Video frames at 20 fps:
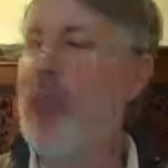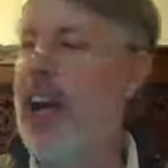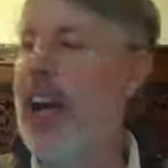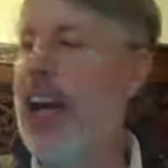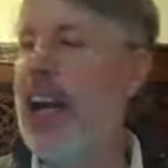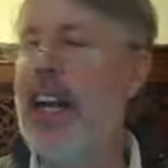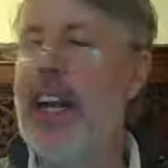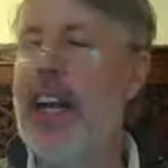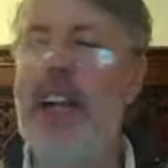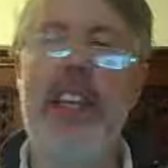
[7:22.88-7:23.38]

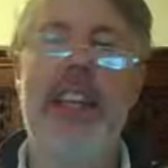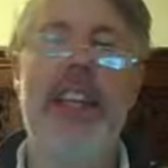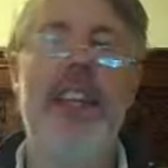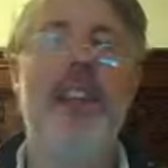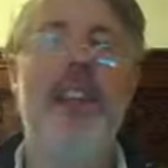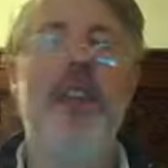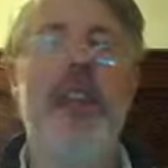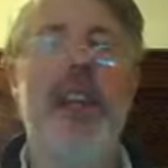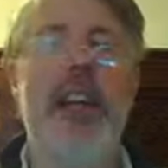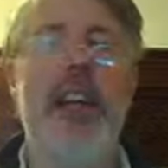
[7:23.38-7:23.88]
triangle
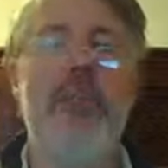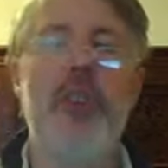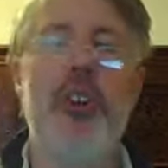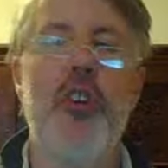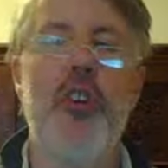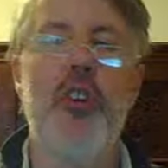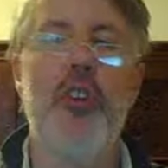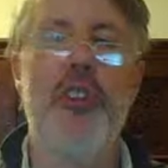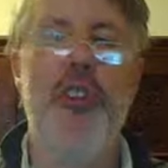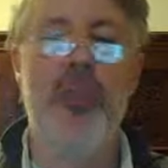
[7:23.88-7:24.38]
into an
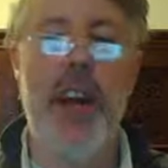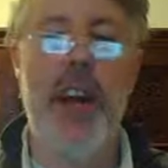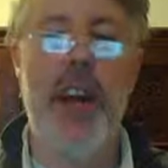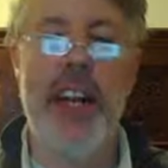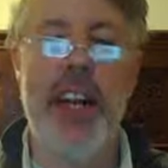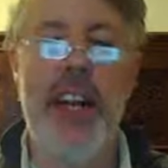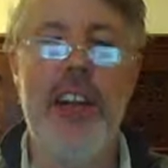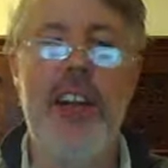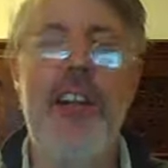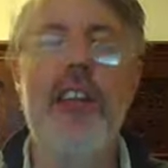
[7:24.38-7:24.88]
obtuse
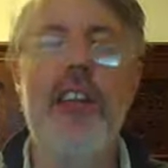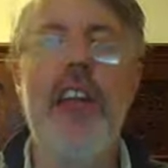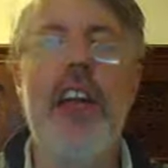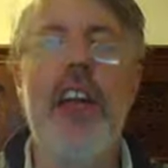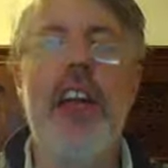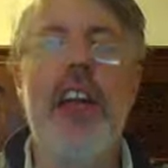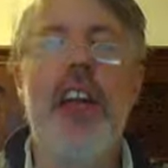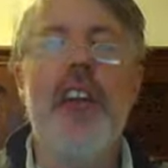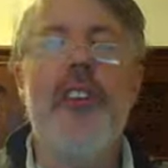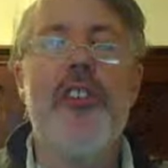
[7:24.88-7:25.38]
triangle.
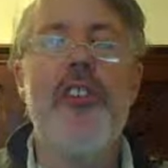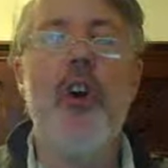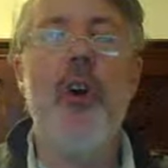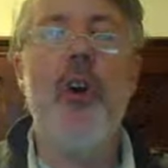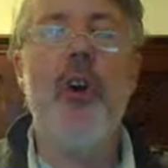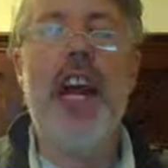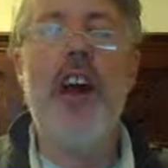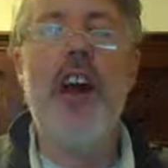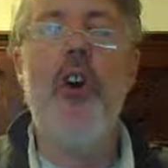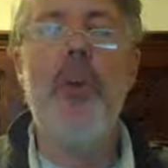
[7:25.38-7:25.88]
So
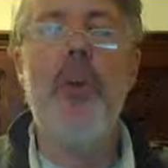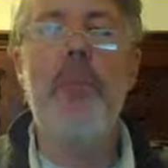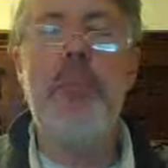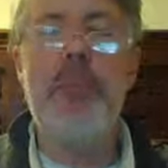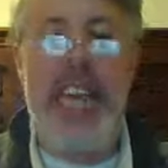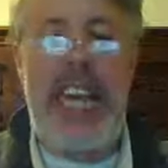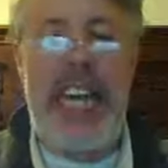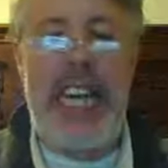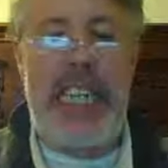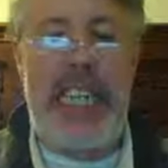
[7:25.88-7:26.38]
I hope
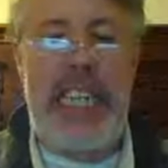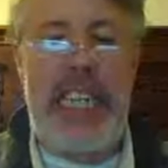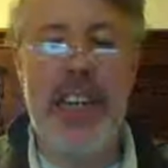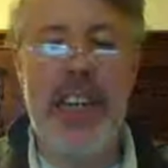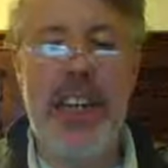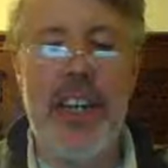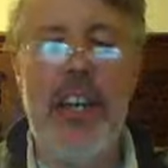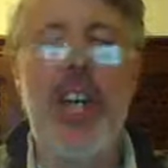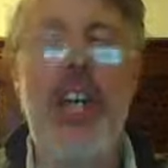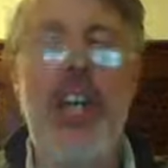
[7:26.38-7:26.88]
that
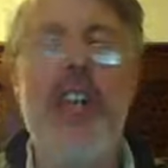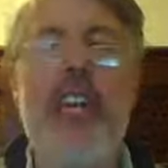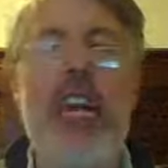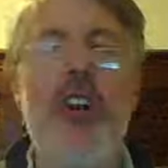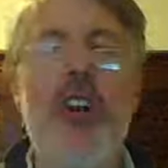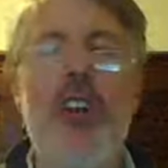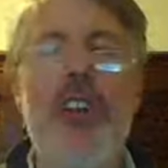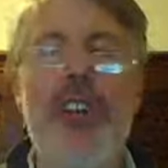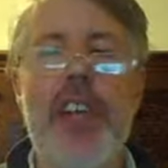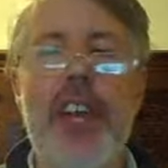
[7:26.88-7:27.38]

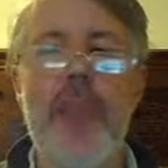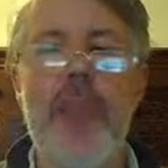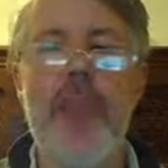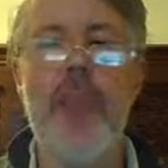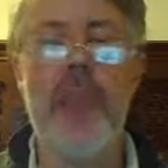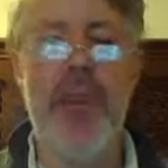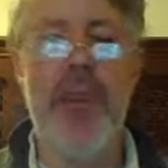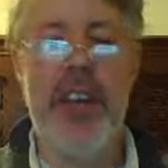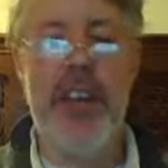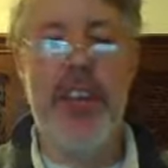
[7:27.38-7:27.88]
clears up
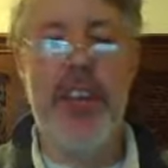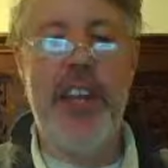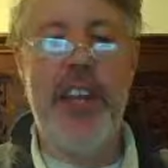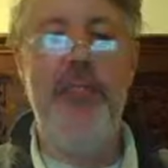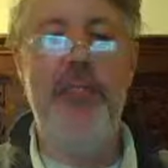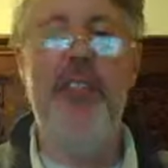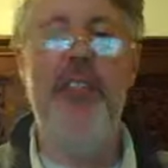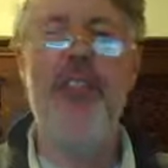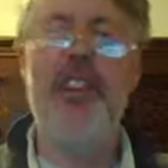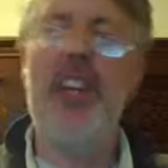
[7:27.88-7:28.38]
the
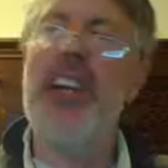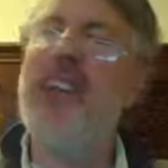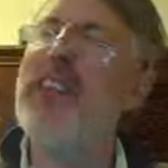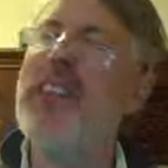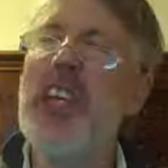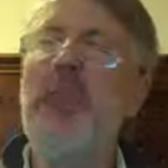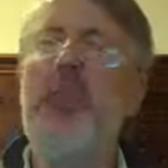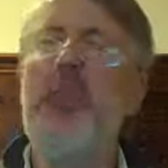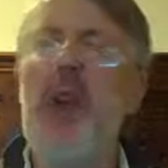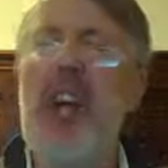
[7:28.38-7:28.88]
confusion of
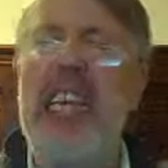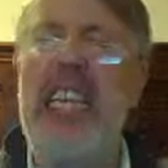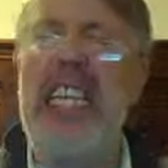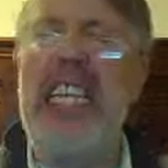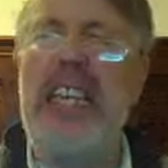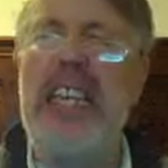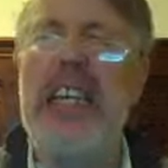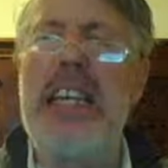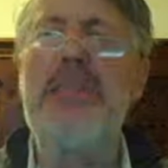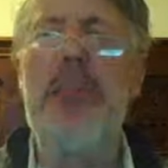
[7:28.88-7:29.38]
these pretty
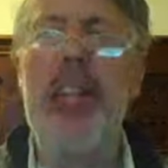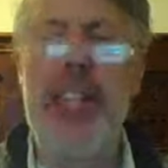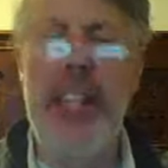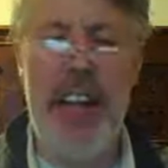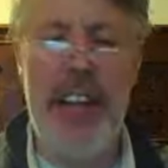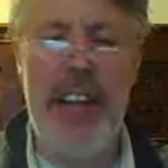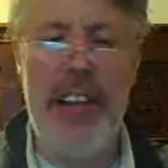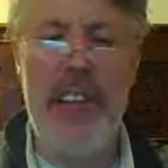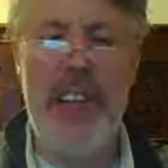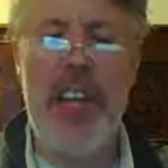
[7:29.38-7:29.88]
simple
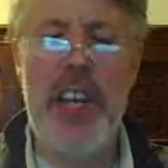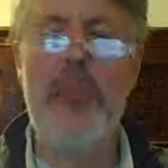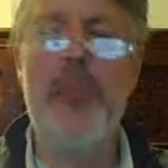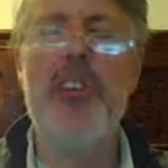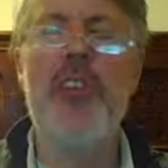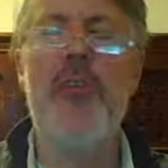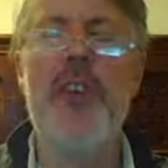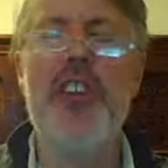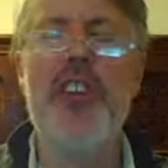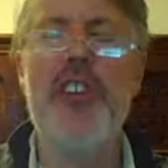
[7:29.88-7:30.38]

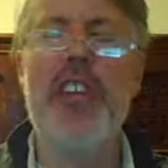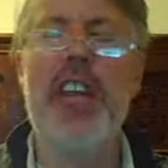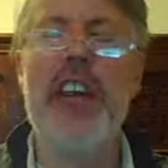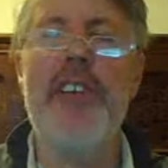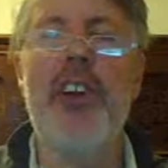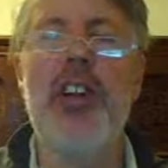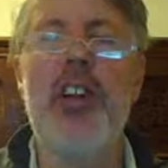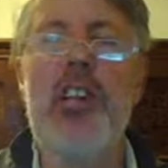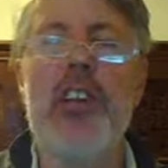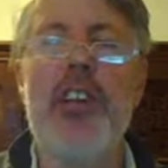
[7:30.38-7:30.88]
concepts. We just
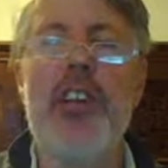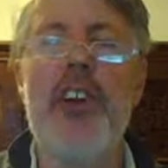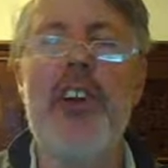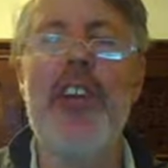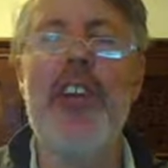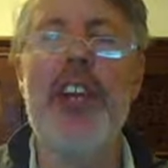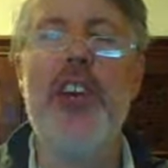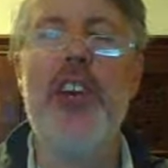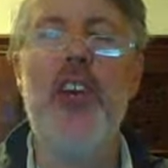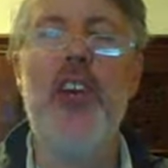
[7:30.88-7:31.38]
have to learn
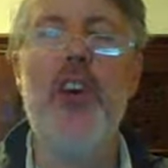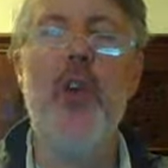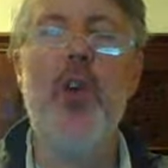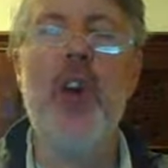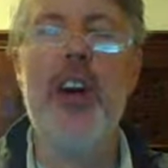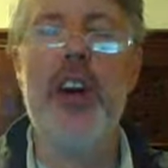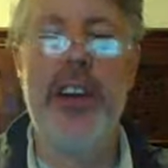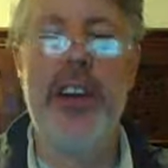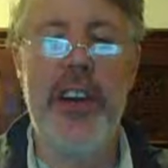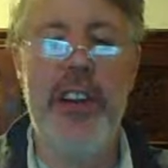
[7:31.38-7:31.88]
the new
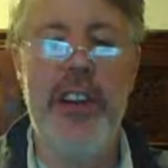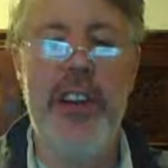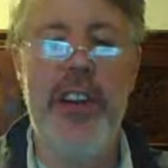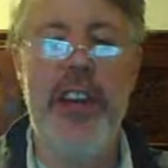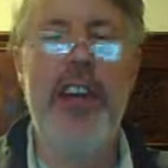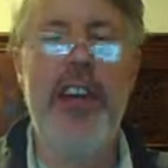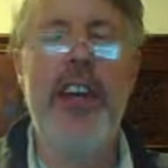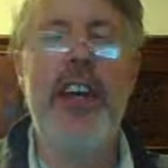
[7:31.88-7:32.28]
words